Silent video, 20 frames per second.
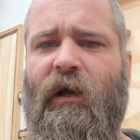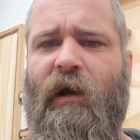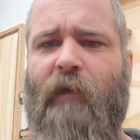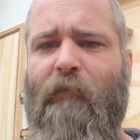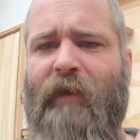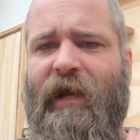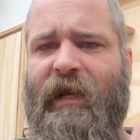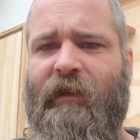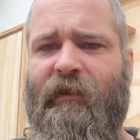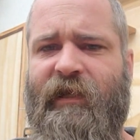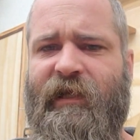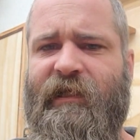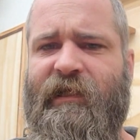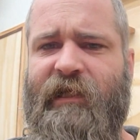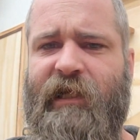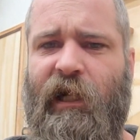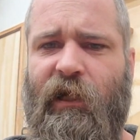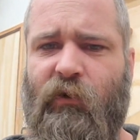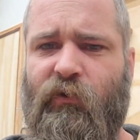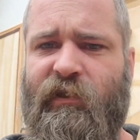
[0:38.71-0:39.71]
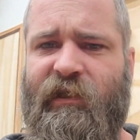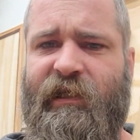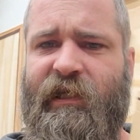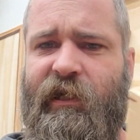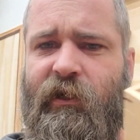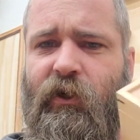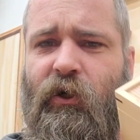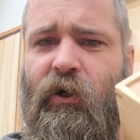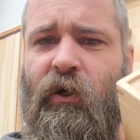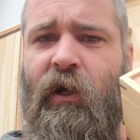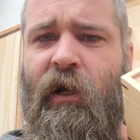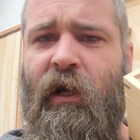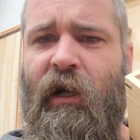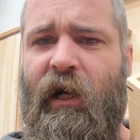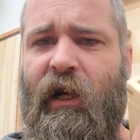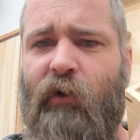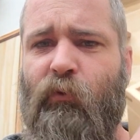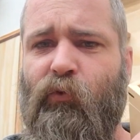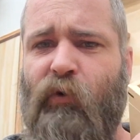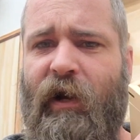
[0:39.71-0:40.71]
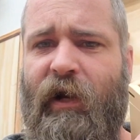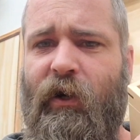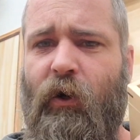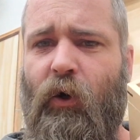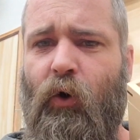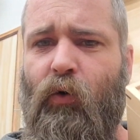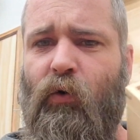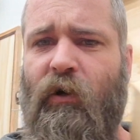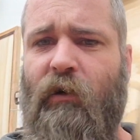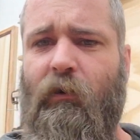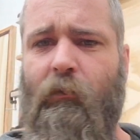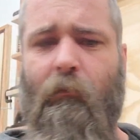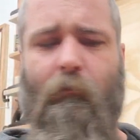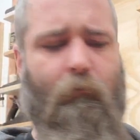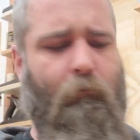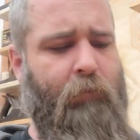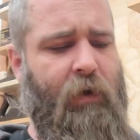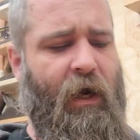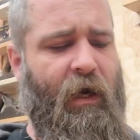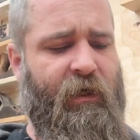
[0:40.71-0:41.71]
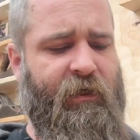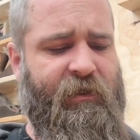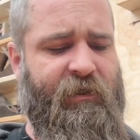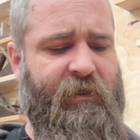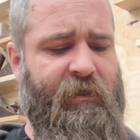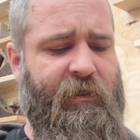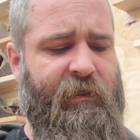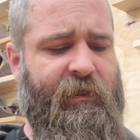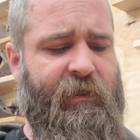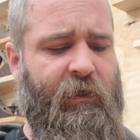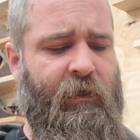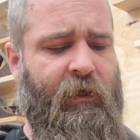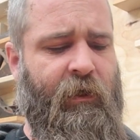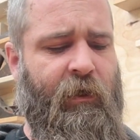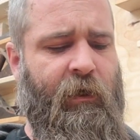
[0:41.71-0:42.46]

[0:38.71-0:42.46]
I made these yellow cedar and red oak boxes